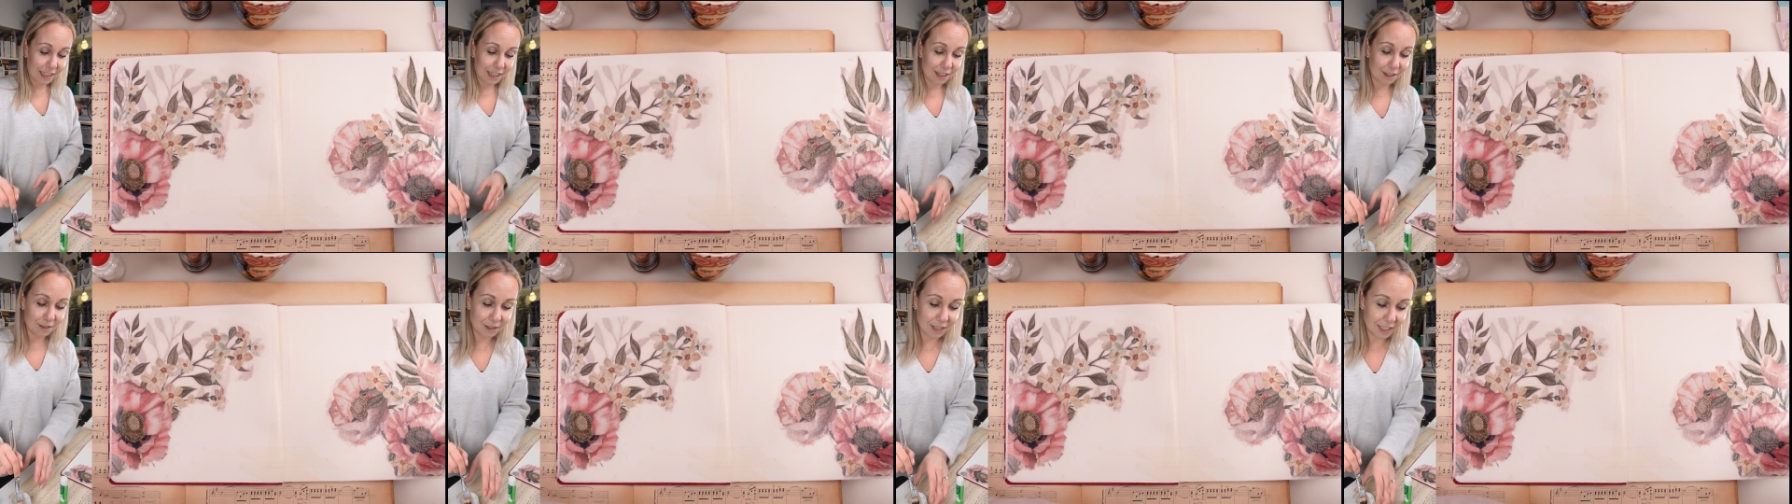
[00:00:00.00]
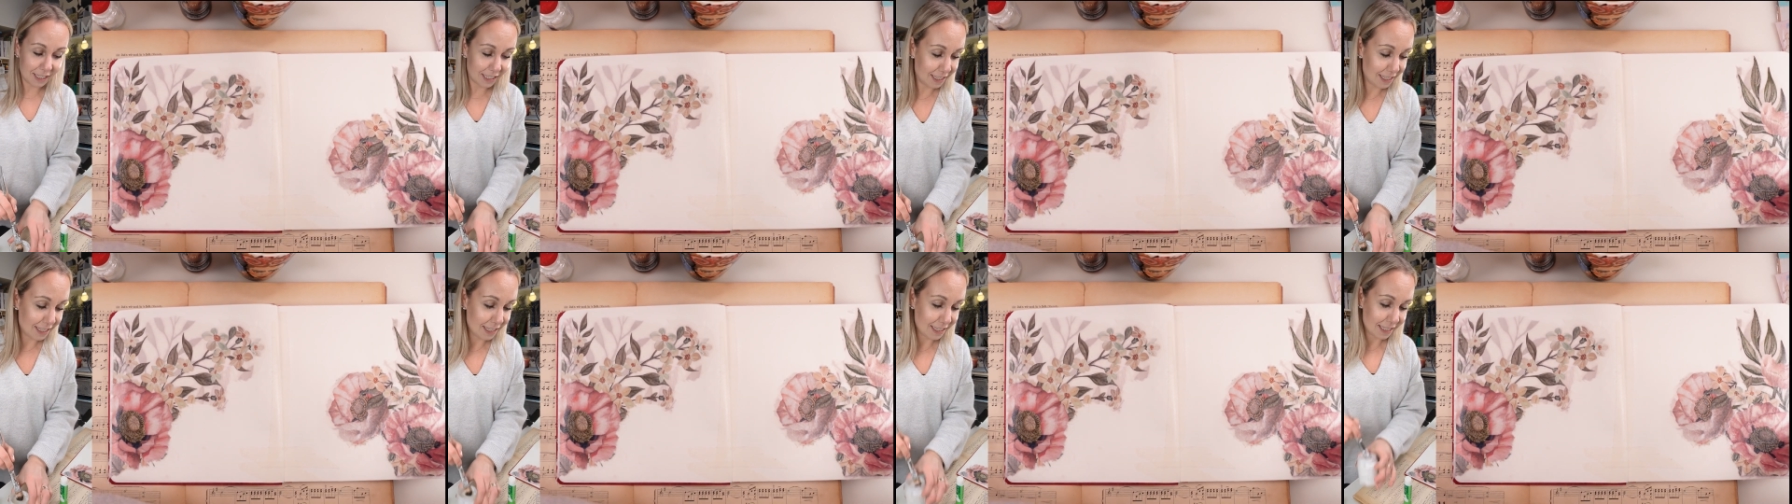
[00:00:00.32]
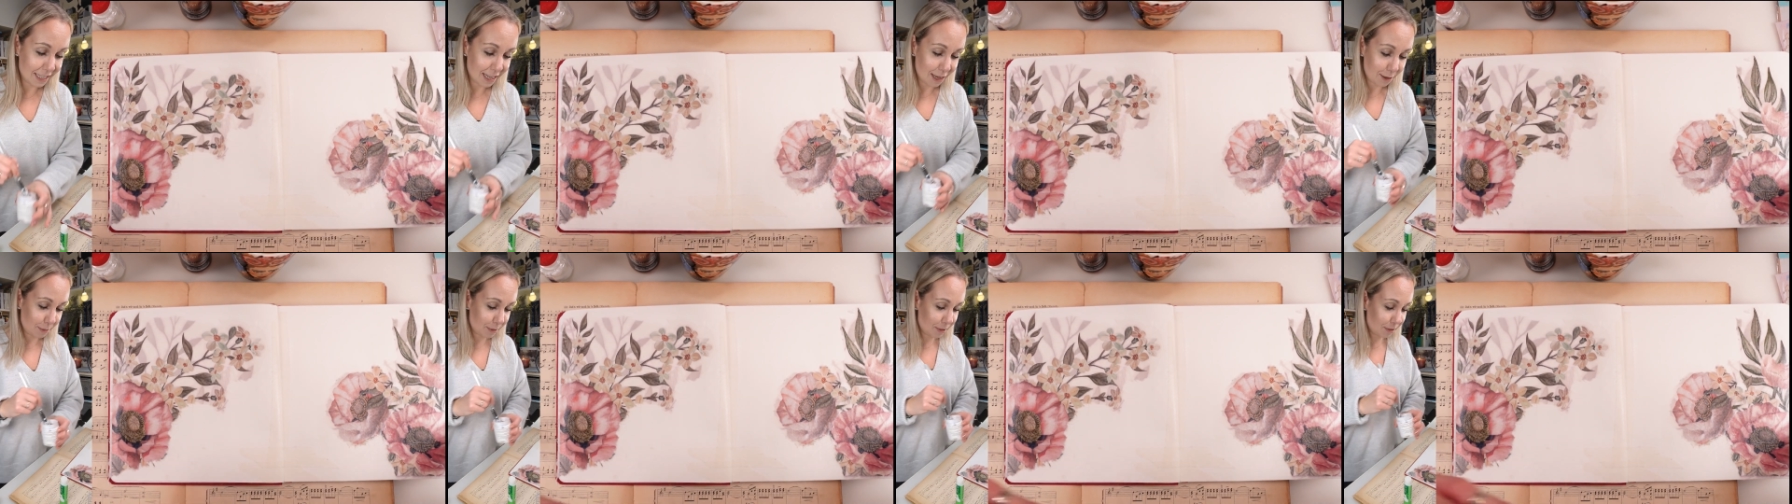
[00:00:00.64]
look at this,
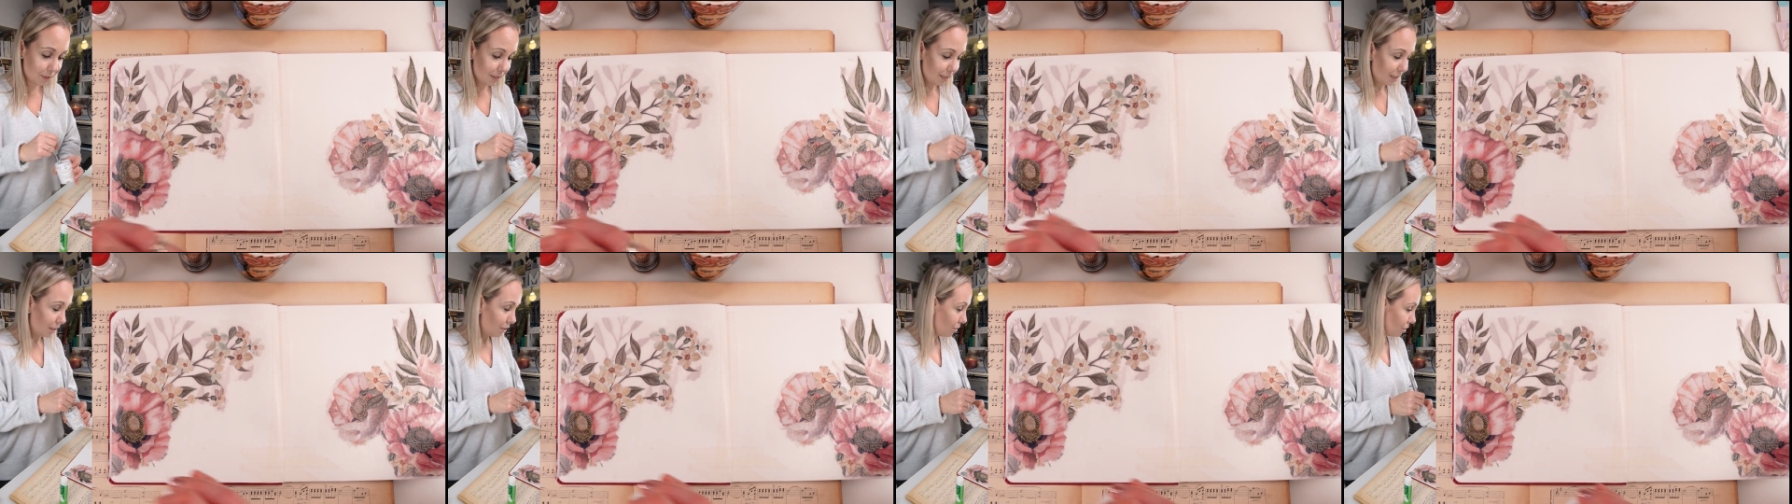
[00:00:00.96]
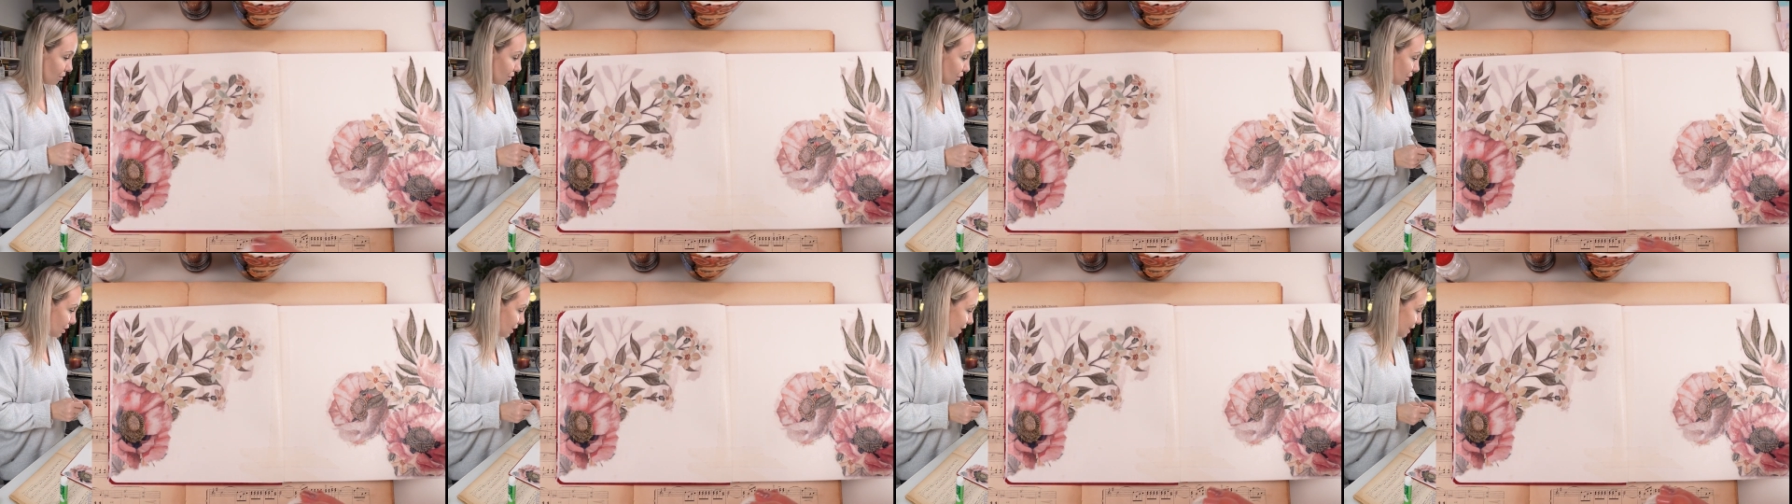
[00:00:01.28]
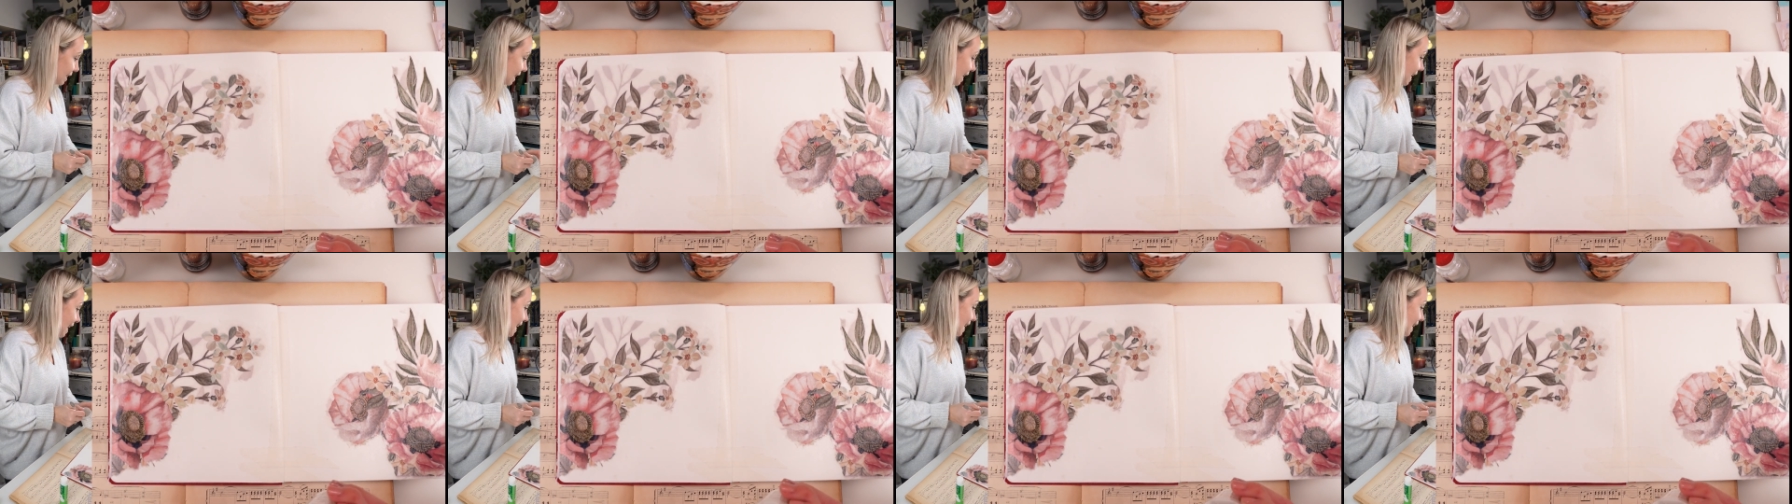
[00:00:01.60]
absolutely gorgeous.